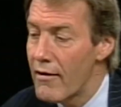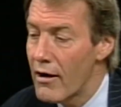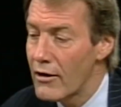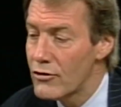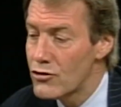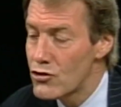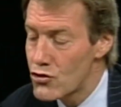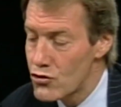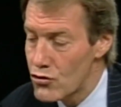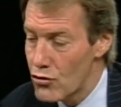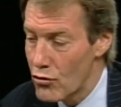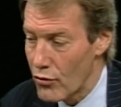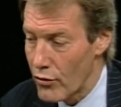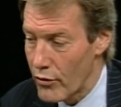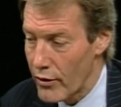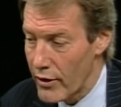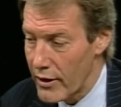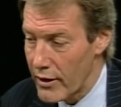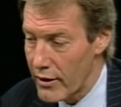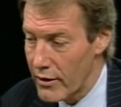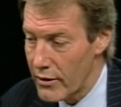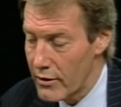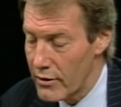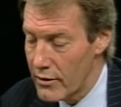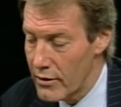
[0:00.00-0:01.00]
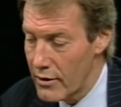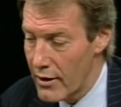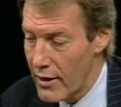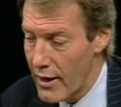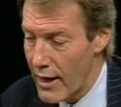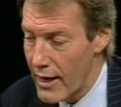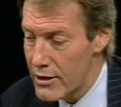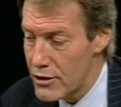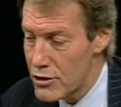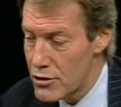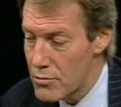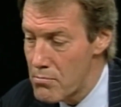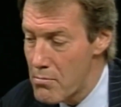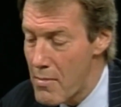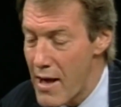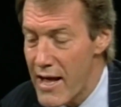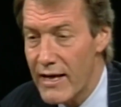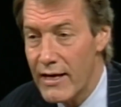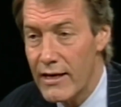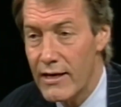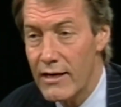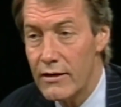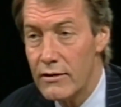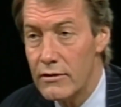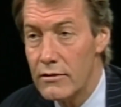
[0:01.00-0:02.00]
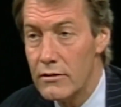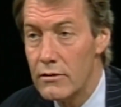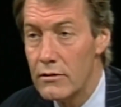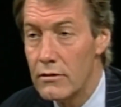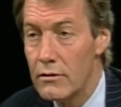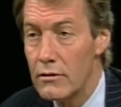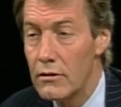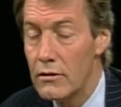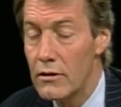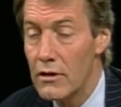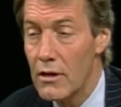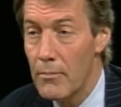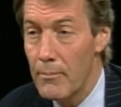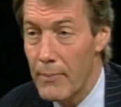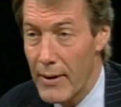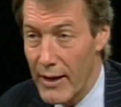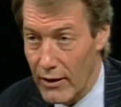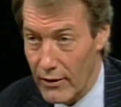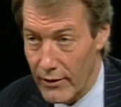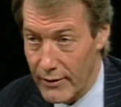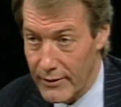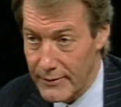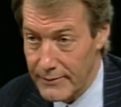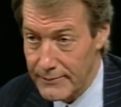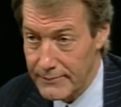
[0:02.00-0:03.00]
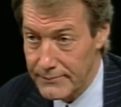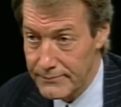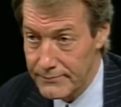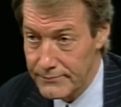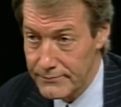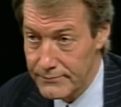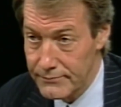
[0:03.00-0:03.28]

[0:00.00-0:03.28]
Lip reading: a story and to make it compelling.